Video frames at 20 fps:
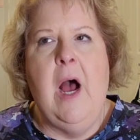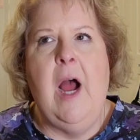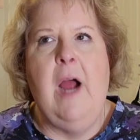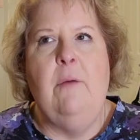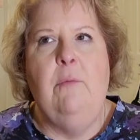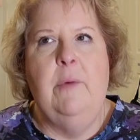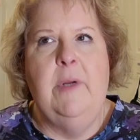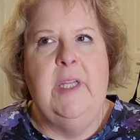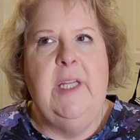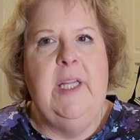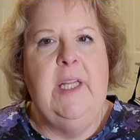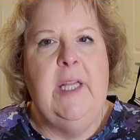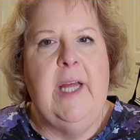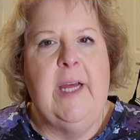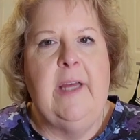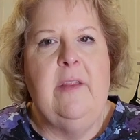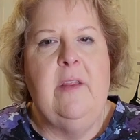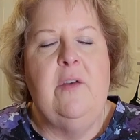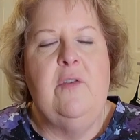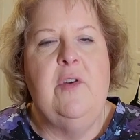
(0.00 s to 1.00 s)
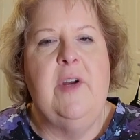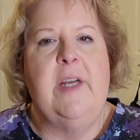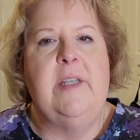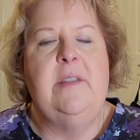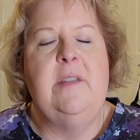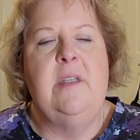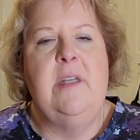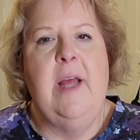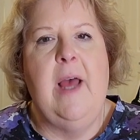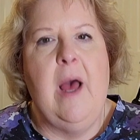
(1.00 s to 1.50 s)
I really like the
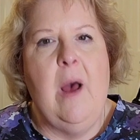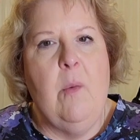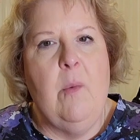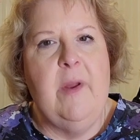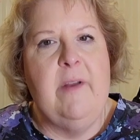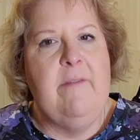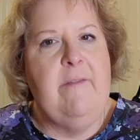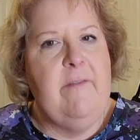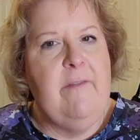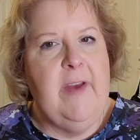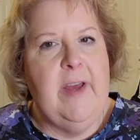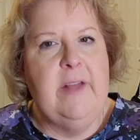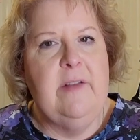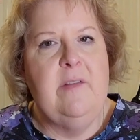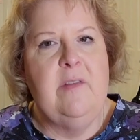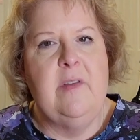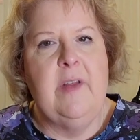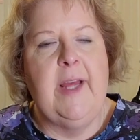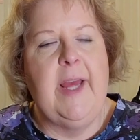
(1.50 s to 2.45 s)
dress and how it fits.